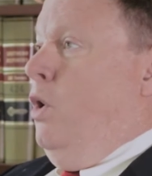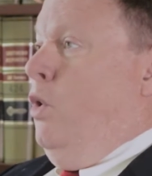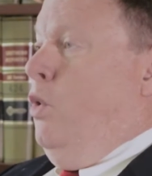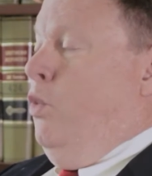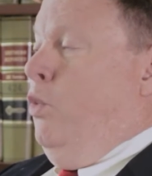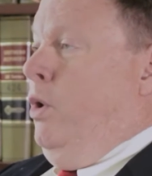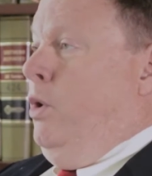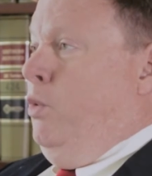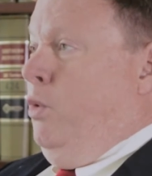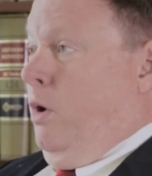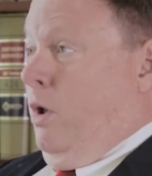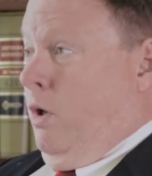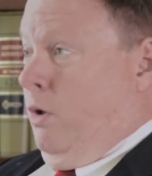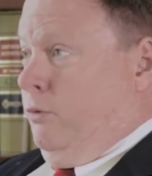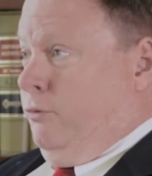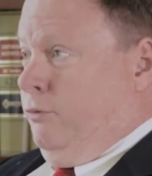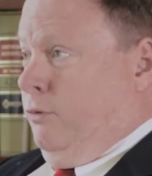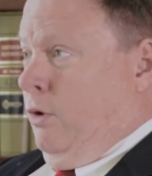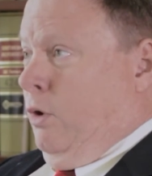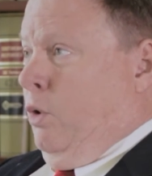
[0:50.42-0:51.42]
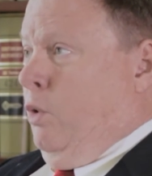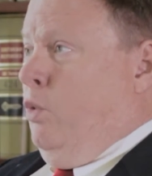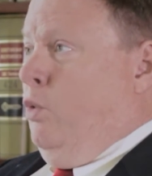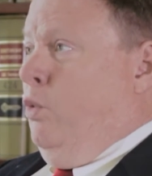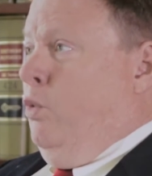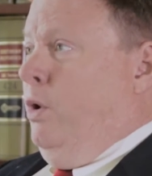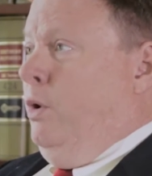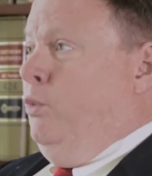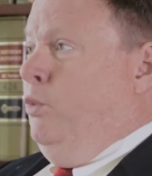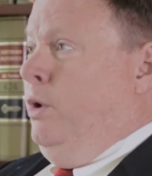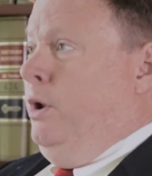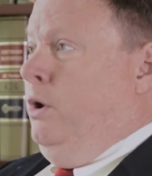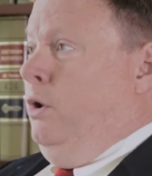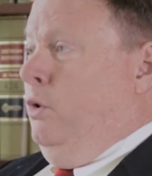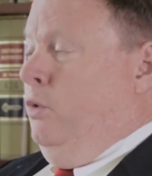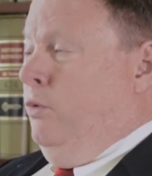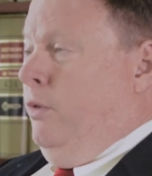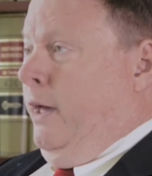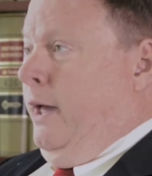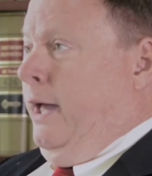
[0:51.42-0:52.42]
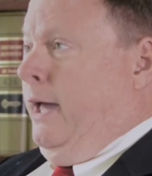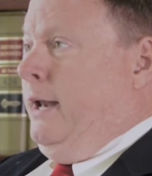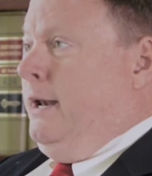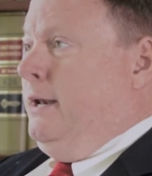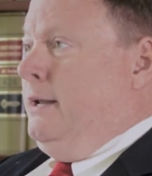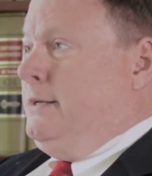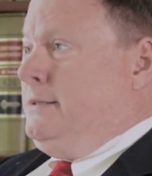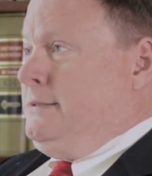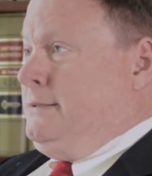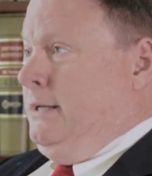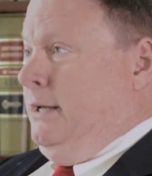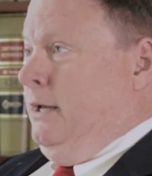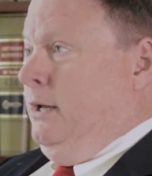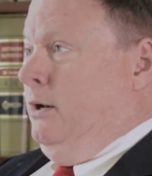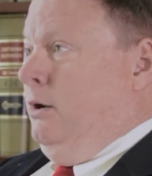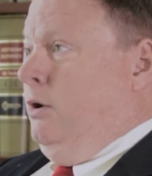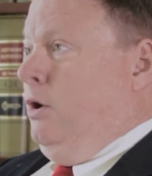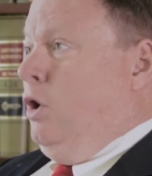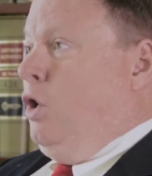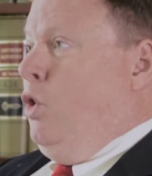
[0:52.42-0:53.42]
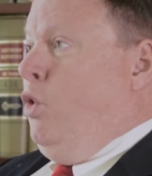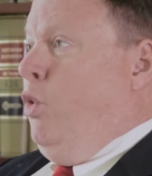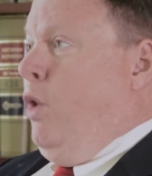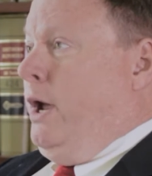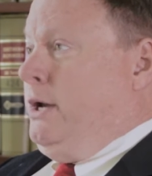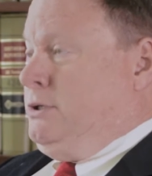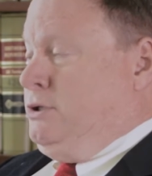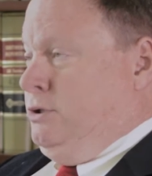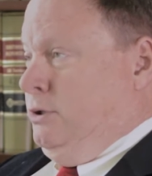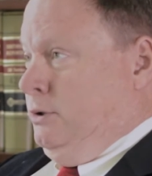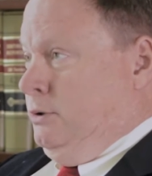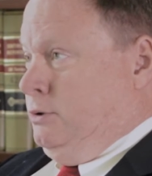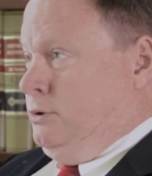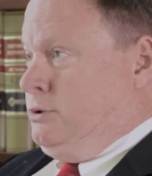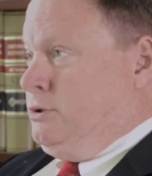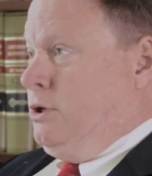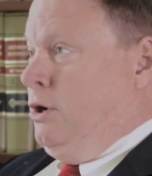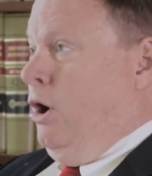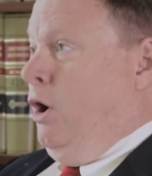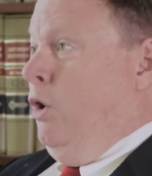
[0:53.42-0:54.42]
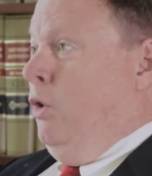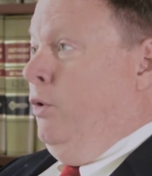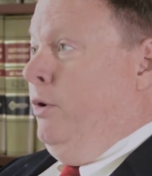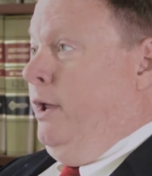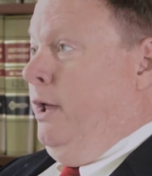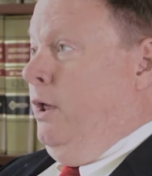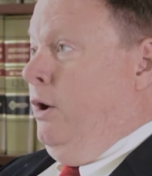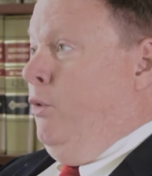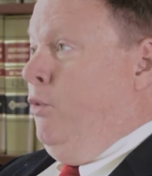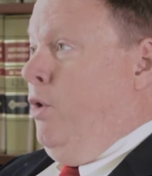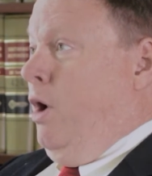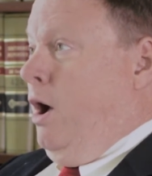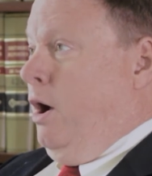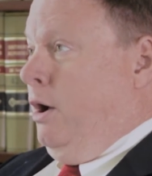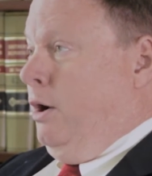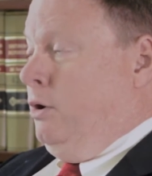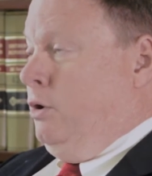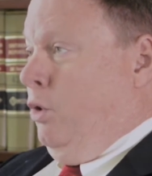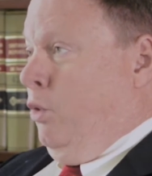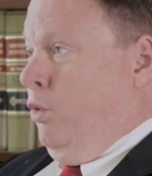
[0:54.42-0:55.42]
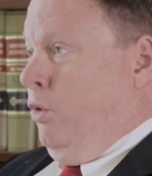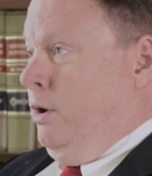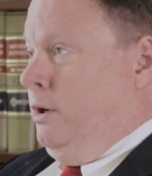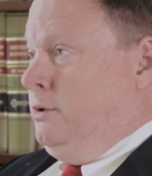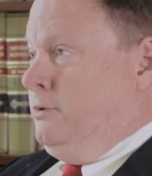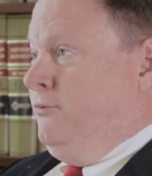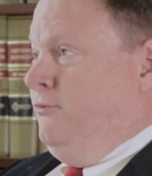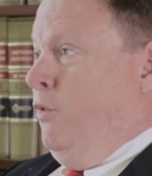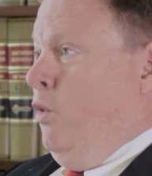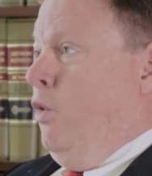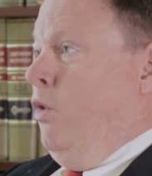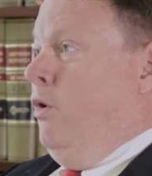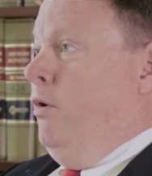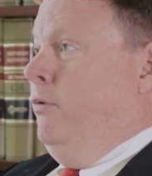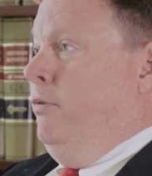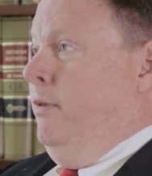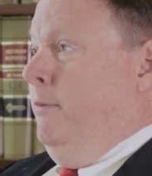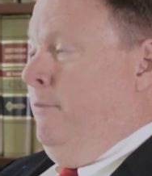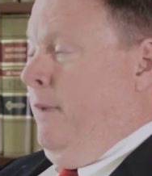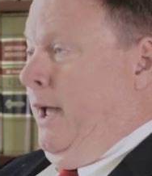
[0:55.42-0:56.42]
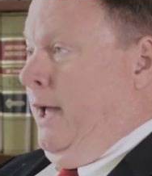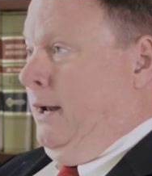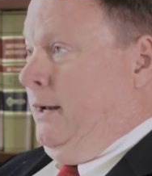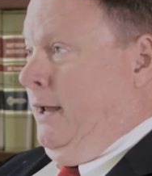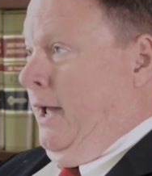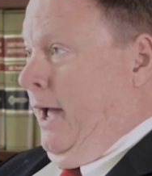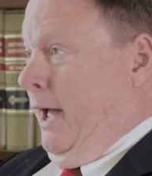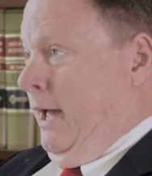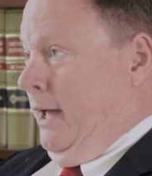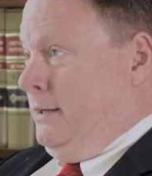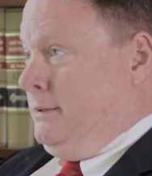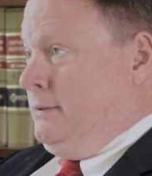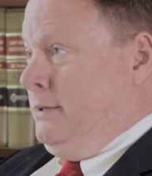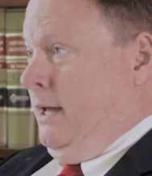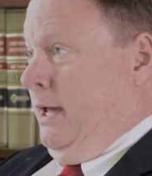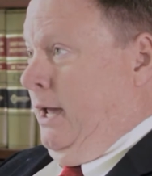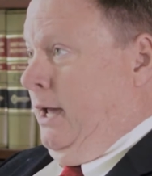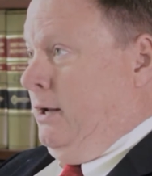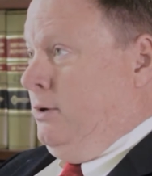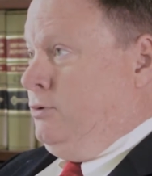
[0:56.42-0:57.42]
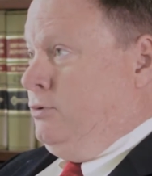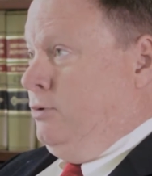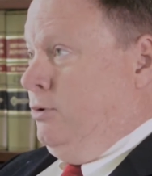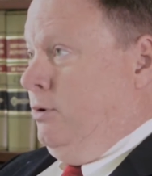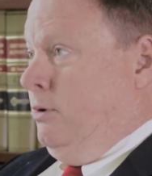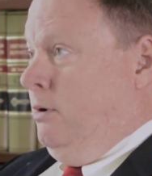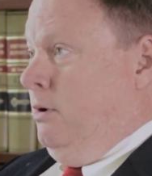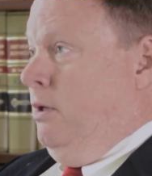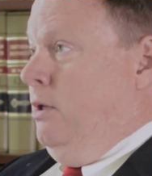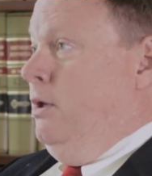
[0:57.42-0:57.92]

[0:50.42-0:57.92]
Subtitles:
We will also, when we do that, send questions called interrogatories for the bad guys to answer.